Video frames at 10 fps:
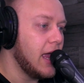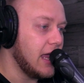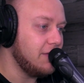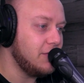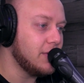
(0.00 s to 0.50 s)

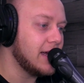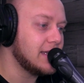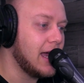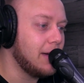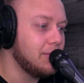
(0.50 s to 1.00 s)
If you
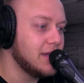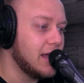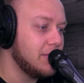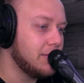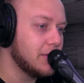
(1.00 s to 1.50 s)
guys happen to
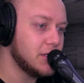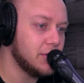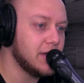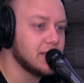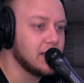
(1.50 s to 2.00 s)
not be able to
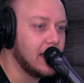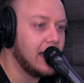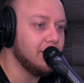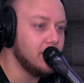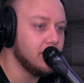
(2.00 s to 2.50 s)
join us
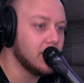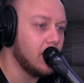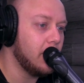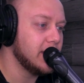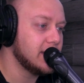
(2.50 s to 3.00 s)
live, you can
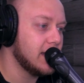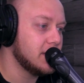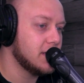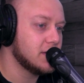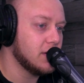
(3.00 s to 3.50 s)
always
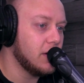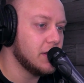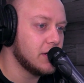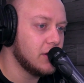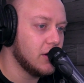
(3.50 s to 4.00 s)
catch us
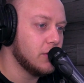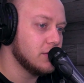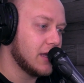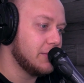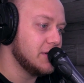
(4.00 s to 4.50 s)
on the
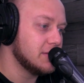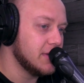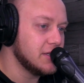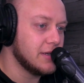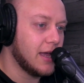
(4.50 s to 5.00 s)
go. Like we just
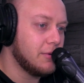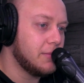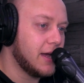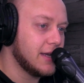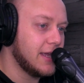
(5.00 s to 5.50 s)
mentioned,
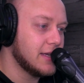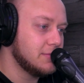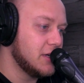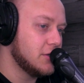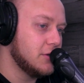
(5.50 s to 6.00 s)
Apple
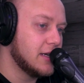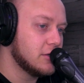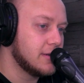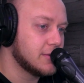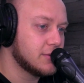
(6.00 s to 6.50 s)
Podcasts, make sure you
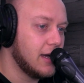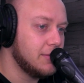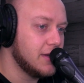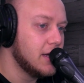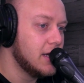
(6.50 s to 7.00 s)
guys are
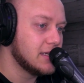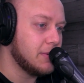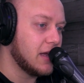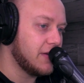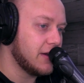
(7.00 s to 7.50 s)
subscribing,
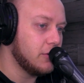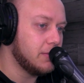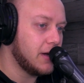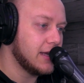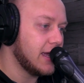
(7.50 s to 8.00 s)
Spotify,
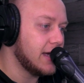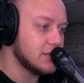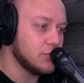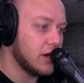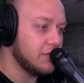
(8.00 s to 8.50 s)
Google
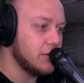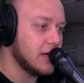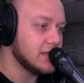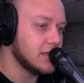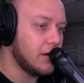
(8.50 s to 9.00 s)
Podcasts, wherever you
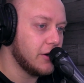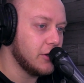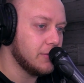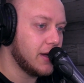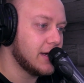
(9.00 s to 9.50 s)
guys listen to
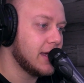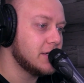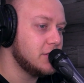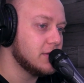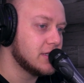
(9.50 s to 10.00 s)
audio
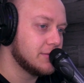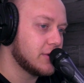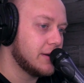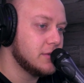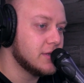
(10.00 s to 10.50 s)
podcasts, you can
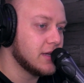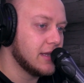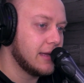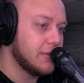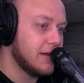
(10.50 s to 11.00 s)
subscribe to us
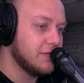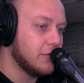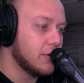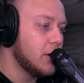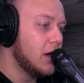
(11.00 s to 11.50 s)
on that
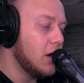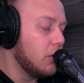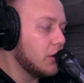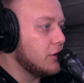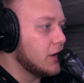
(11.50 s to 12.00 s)
platform,
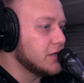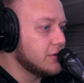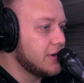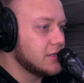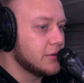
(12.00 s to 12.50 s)
or you can
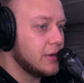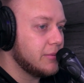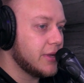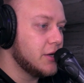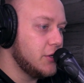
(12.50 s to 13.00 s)
also catch the
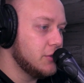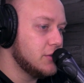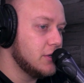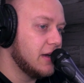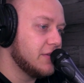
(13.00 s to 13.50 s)
replay on
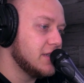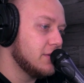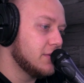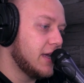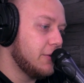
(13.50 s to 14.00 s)
YouTube every
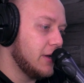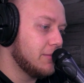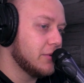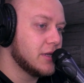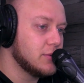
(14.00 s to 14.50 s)
single day. We
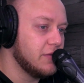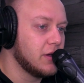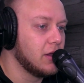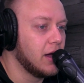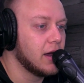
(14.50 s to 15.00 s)
upload at 12
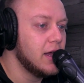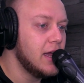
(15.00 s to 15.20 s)
o'clock.